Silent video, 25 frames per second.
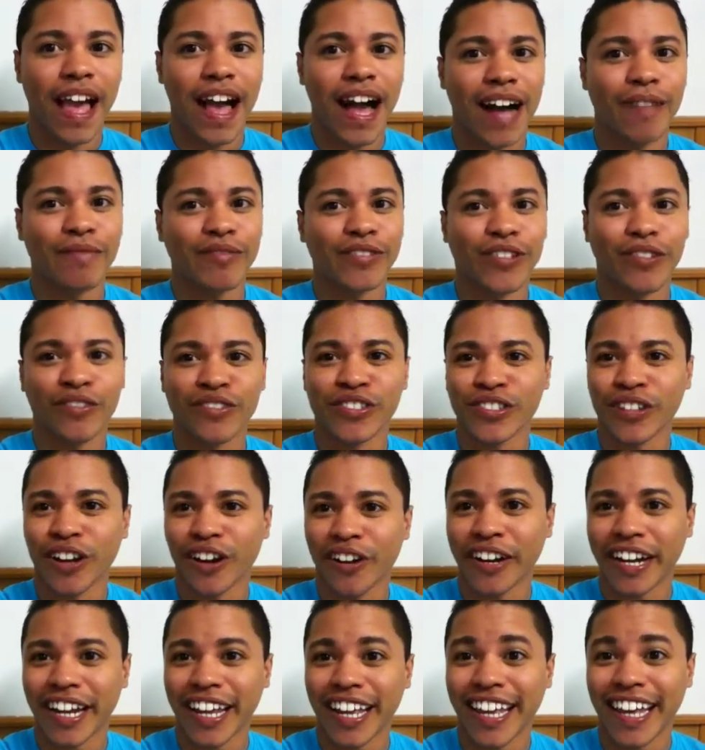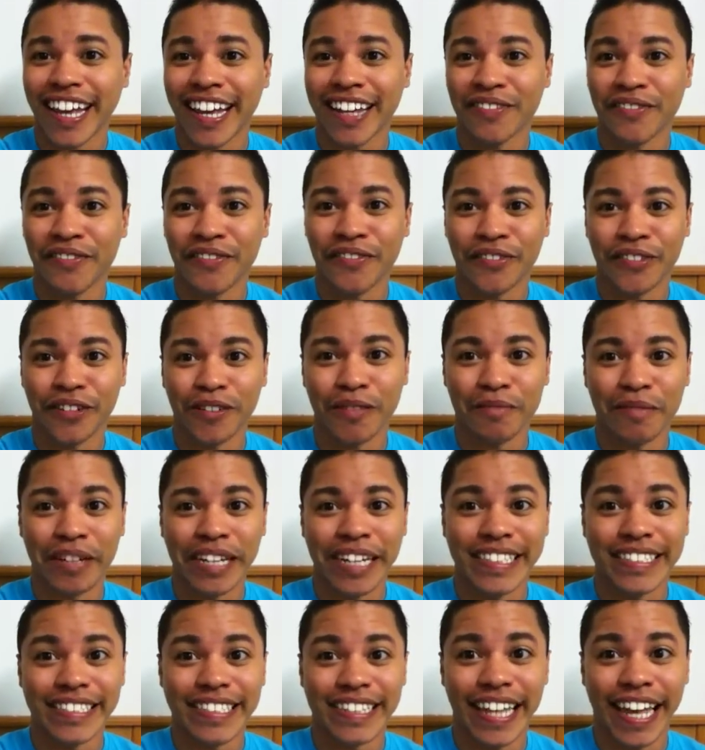I'm so sorry again for
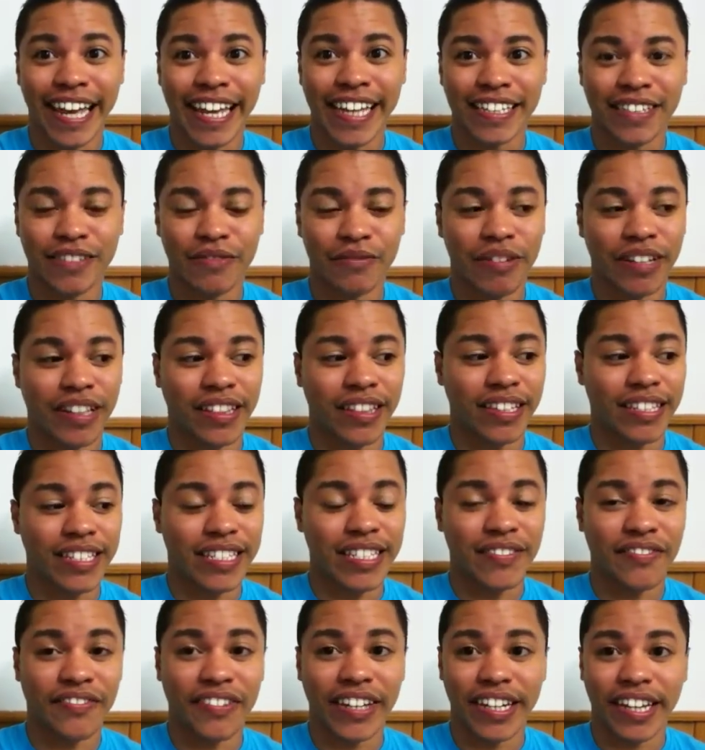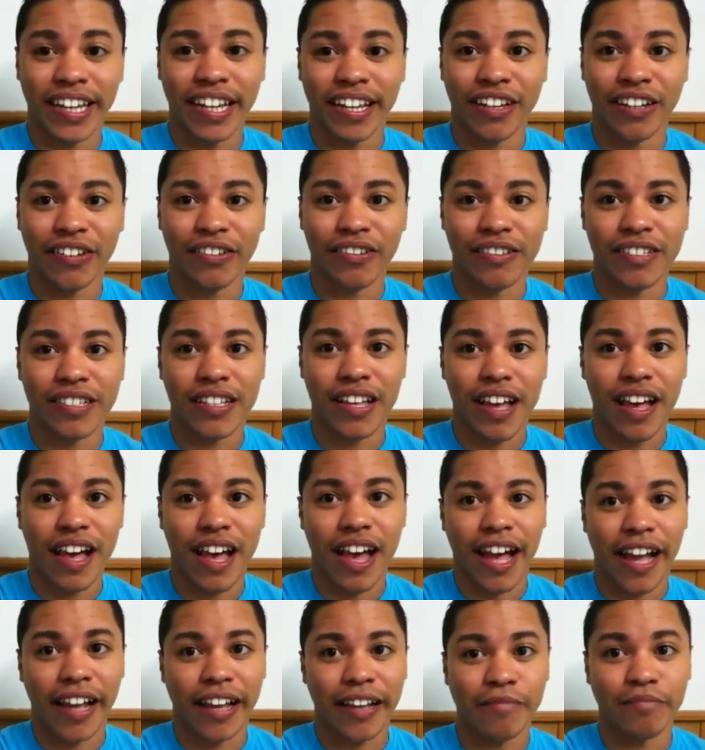being late with these videos.
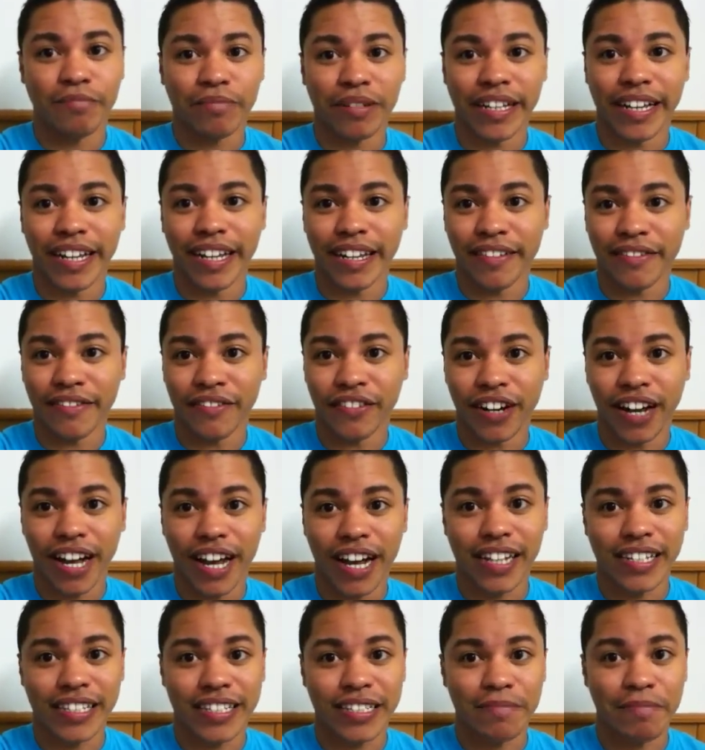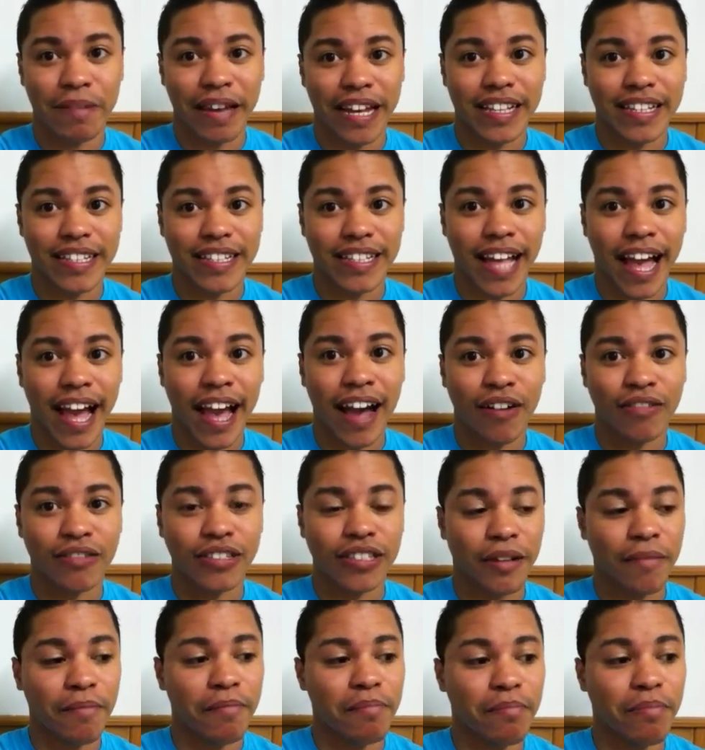I completely forgot and spaced
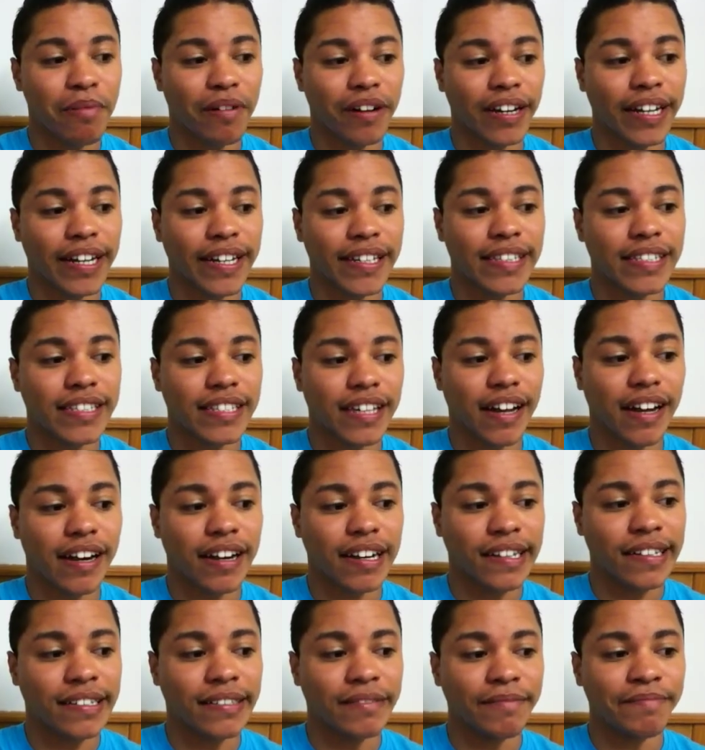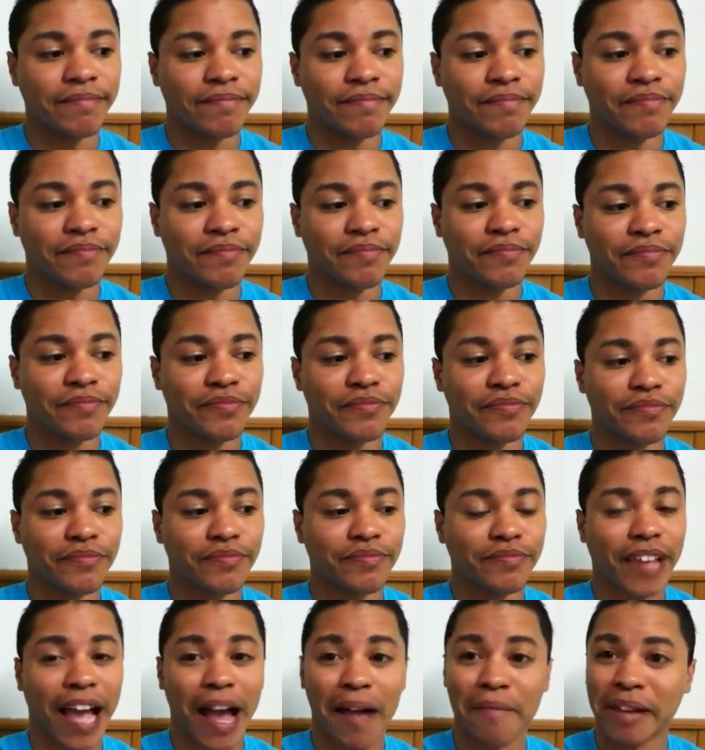out, but
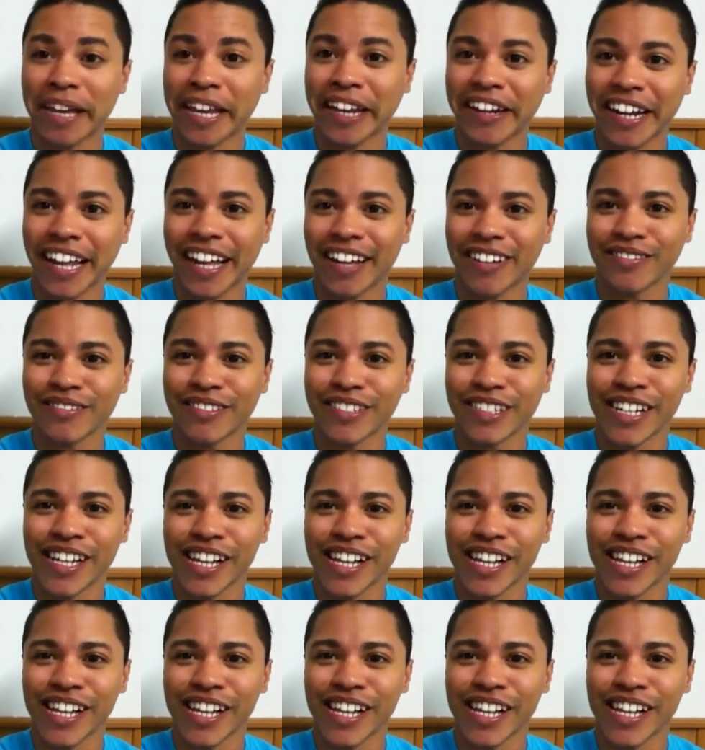I'm here now.